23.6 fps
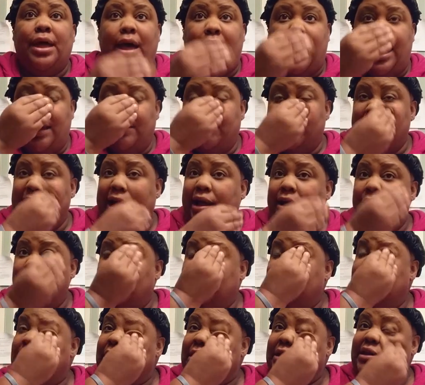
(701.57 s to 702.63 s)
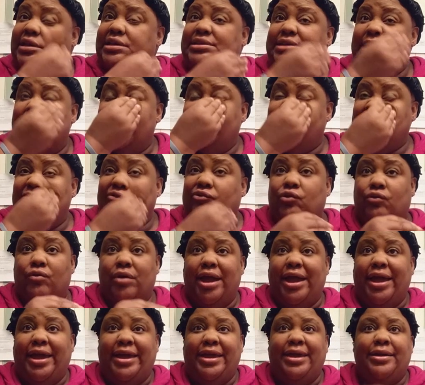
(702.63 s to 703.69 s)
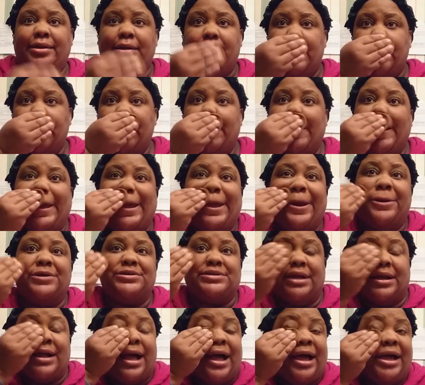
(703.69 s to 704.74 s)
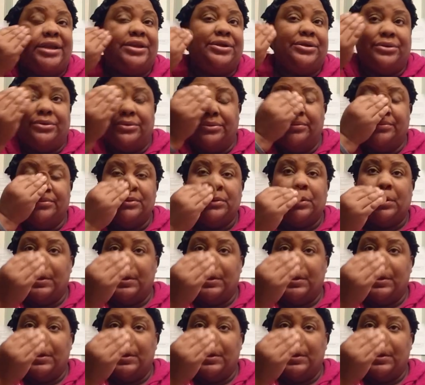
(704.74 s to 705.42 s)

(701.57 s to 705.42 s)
eyebrow is that if you have gray in your hairs like I do,